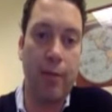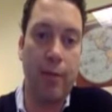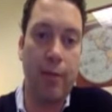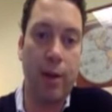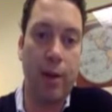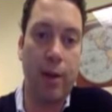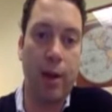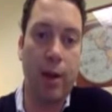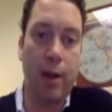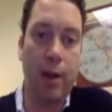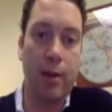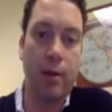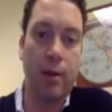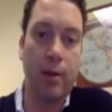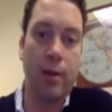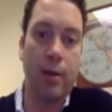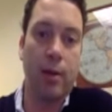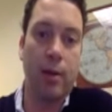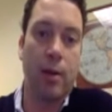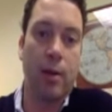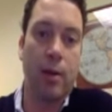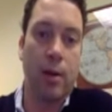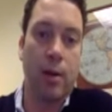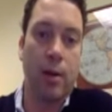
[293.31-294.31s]
Okay,
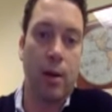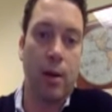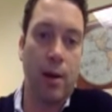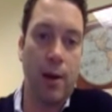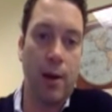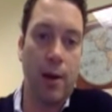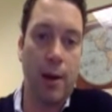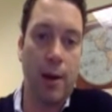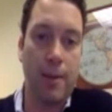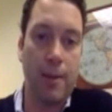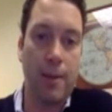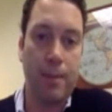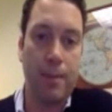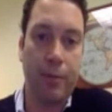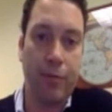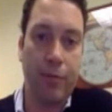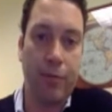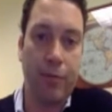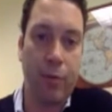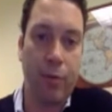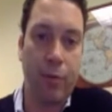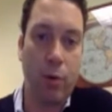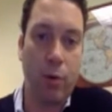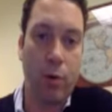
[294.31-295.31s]
um,
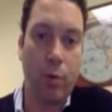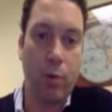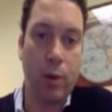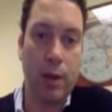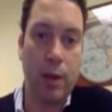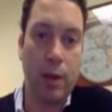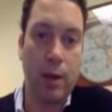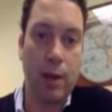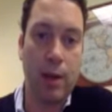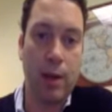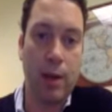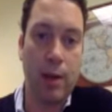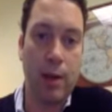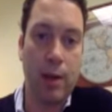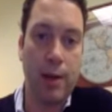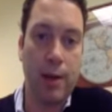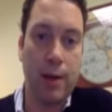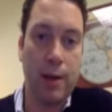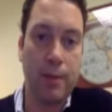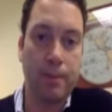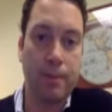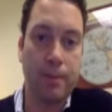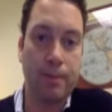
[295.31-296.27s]
before we um,